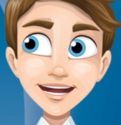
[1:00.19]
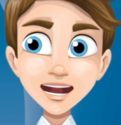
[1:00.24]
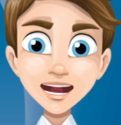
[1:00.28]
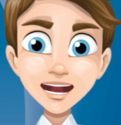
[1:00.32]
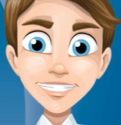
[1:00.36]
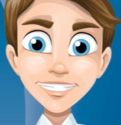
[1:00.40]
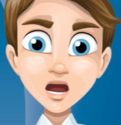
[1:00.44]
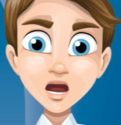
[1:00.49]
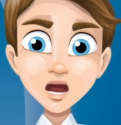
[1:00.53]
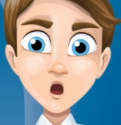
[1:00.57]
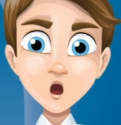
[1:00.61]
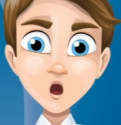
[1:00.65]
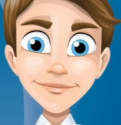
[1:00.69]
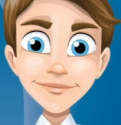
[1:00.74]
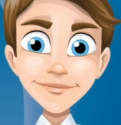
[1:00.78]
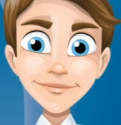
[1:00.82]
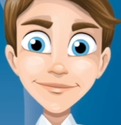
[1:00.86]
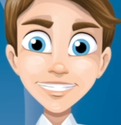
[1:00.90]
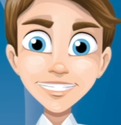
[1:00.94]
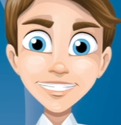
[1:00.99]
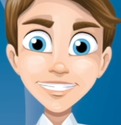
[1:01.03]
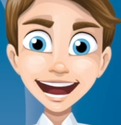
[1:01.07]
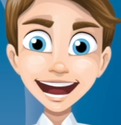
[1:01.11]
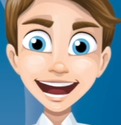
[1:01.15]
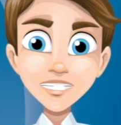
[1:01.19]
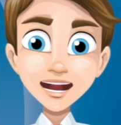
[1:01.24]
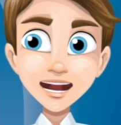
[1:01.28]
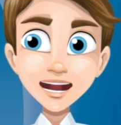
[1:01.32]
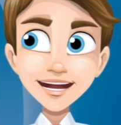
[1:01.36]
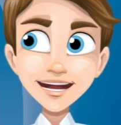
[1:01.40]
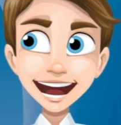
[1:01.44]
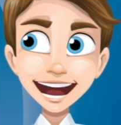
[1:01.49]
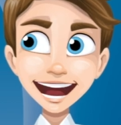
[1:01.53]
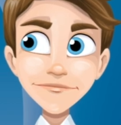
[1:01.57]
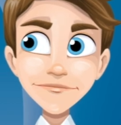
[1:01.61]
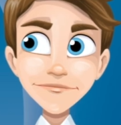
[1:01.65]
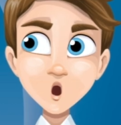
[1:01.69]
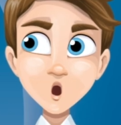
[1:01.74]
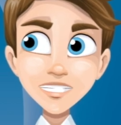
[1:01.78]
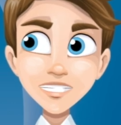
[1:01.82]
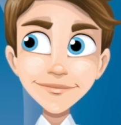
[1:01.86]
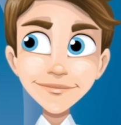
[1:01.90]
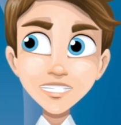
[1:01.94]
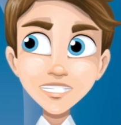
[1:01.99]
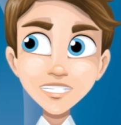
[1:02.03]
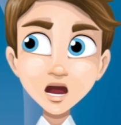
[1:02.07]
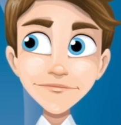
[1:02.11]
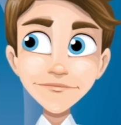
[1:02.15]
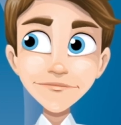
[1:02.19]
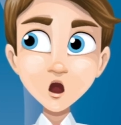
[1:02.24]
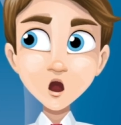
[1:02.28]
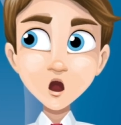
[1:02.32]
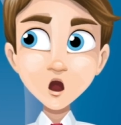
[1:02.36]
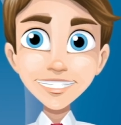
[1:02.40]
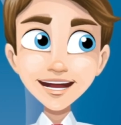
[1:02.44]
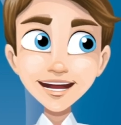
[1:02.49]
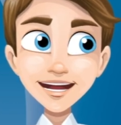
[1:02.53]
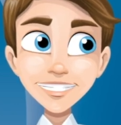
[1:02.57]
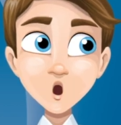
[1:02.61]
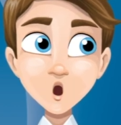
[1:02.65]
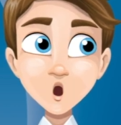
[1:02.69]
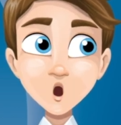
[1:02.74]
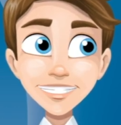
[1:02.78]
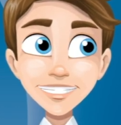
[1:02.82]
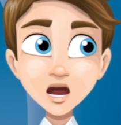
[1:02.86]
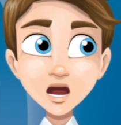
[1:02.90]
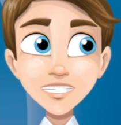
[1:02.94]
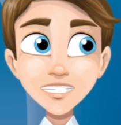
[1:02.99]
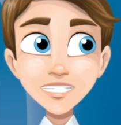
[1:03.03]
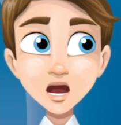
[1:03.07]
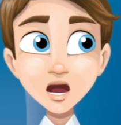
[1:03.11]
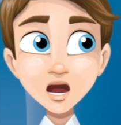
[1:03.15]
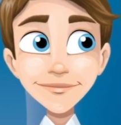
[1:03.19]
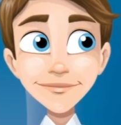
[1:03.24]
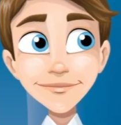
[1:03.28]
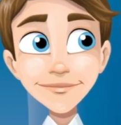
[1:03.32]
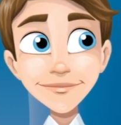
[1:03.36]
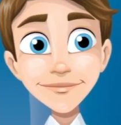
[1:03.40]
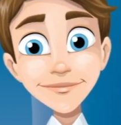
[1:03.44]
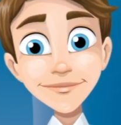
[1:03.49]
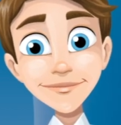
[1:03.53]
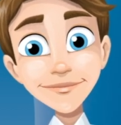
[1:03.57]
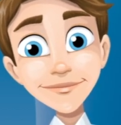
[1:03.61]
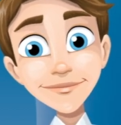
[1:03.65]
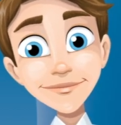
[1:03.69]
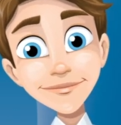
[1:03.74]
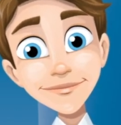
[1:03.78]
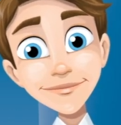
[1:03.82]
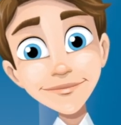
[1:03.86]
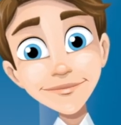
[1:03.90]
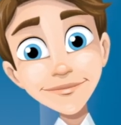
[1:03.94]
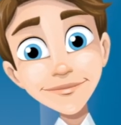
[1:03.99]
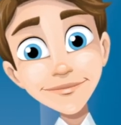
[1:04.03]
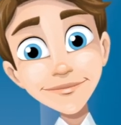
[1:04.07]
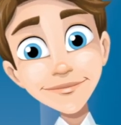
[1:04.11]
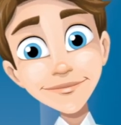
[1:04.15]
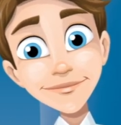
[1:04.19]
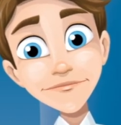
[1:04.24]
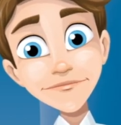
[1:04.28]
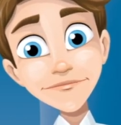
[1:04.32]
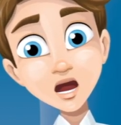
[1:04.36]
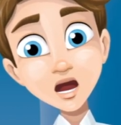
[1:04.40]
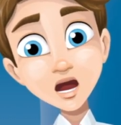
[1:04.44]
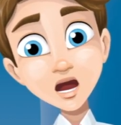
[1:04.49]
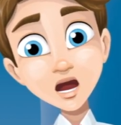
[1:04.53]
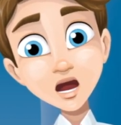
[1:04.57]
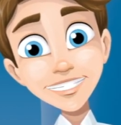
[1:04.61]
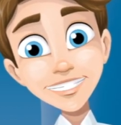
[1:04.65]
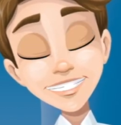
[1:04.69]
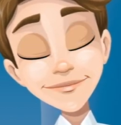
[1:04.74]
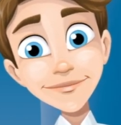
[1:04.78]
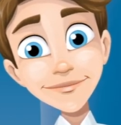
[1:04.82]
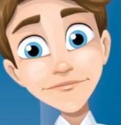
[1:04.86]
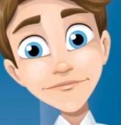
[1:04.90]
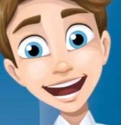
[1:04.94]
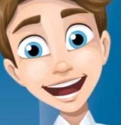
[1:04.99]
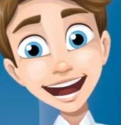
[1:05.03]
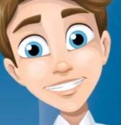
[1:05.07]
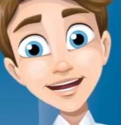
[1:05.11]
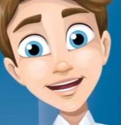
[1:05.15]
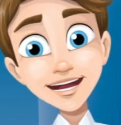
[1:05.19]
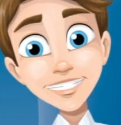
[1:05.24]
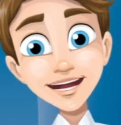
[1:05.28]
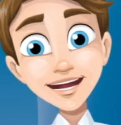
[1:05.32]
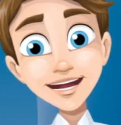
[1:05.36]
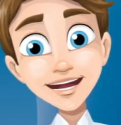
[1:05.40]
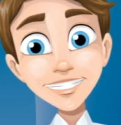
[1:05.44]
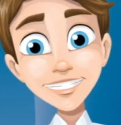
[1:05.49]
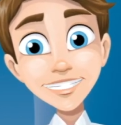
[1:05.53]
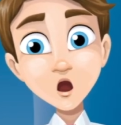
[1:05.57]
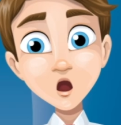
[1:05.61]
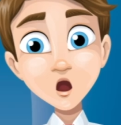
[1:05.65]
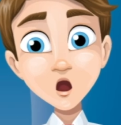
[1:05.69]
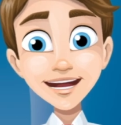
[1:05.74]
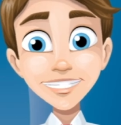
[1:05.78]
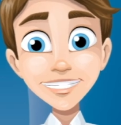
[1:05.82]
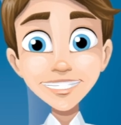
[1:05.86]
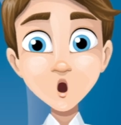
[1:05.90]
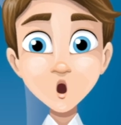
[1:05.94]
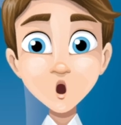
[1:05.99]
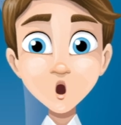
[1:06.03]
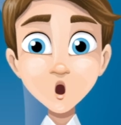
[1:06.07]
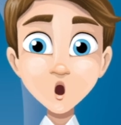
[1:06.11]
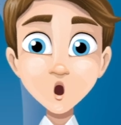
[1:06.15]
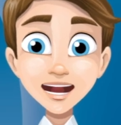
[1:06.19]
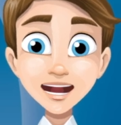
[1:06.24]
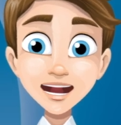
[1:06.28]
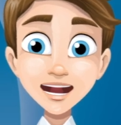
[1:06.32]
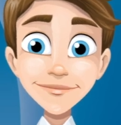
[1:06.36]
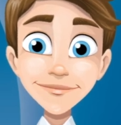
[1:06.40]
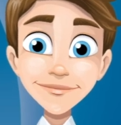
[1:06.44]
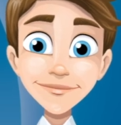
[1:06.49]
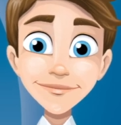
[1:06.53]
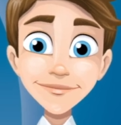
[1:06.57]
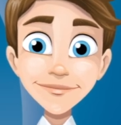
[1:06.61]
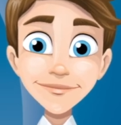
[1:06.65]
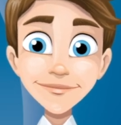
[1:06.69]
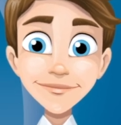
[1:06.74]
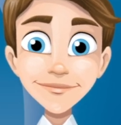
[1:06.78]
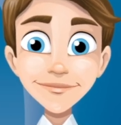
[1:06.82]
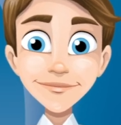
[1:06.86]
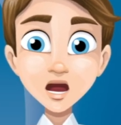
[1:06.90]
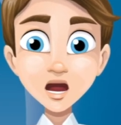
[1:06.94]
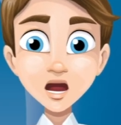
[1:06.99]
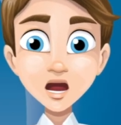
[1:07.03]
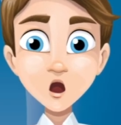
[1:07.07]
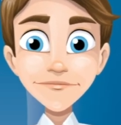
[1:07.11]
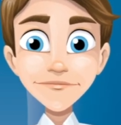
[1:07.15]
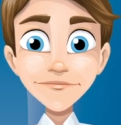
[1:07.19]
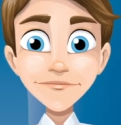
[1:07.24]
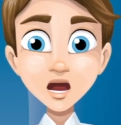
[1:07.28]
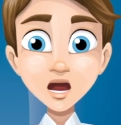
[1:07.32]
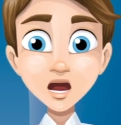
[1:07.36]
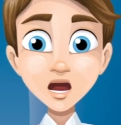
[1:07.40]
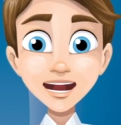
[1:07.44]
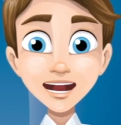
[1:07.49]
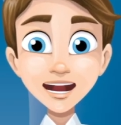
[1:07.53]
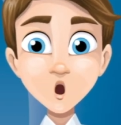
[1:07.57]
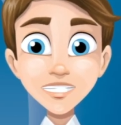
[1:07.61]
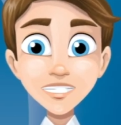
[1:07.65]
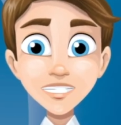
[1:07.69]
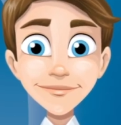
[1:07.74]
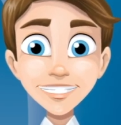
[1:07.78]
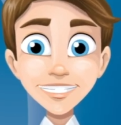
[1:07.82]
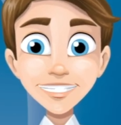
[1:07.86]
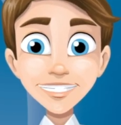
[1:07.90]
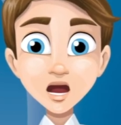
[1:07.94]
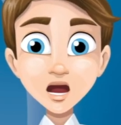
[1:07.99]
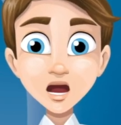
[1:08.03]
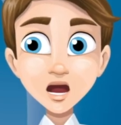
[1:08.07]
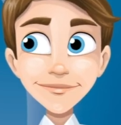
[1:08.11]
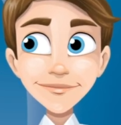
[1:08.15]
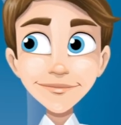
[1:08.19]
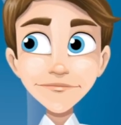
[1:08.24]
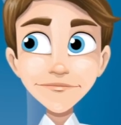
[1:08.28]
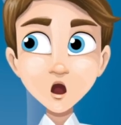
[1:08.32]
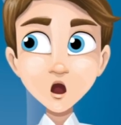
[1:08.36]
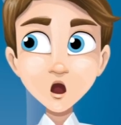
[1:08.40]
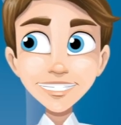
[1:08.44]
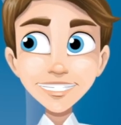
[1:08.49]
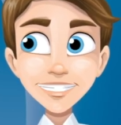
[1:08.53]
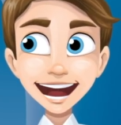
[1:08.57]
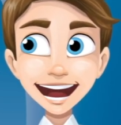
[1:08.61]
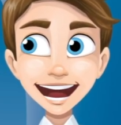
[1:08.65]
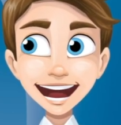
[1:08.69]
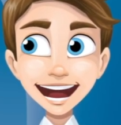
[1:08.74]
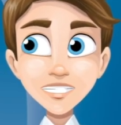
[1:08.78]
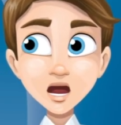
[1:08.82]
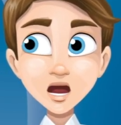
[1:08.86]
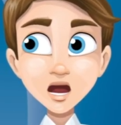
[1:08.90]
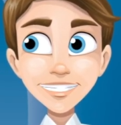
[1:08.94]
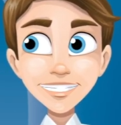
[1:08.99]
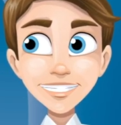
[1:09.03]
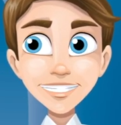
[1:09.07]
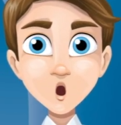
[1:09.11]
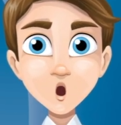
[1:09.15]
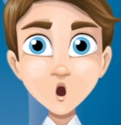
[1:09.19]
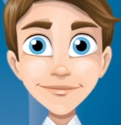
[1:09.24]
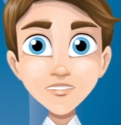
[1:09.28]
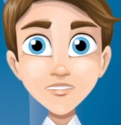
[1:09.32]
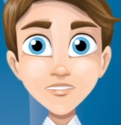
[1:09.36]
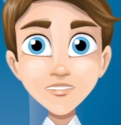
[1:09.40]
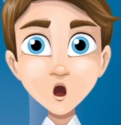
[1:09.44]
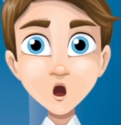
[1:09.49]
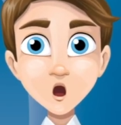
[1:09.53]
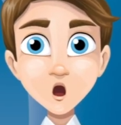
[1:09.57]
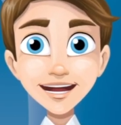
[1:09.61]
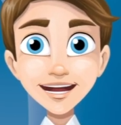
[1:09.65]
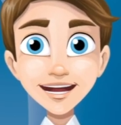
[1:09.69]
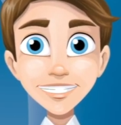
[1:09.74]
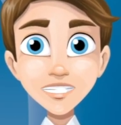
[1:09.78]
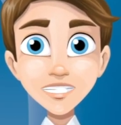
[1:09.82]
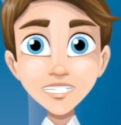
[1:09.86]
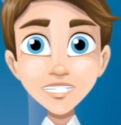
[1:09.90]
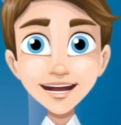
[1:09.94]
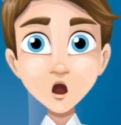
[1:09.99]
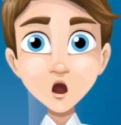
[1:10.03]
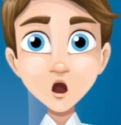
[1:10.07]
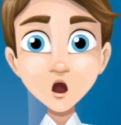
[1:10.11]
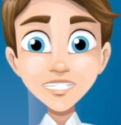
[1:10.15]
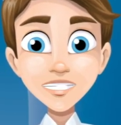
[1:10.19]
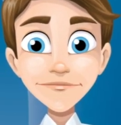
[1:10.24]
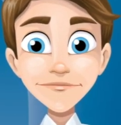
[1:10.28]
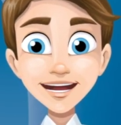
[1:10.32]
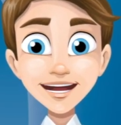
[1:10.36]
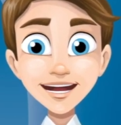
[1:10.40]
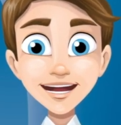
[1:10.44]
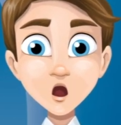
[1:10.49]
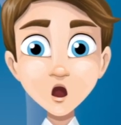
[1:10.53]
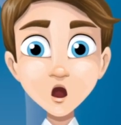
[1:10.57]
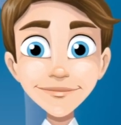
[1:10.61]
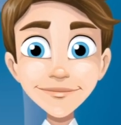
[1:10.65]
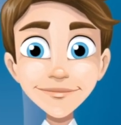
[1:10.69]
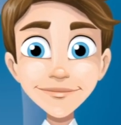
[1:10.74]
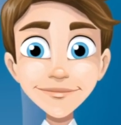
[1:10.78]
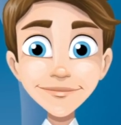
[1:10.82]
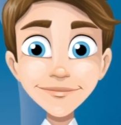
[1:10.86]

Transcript: choice for tackling the most stubborn kitchen messes. The product is packaged in 32-ounce quart bottles with 12 per case and 2 foaming trigger sprayers.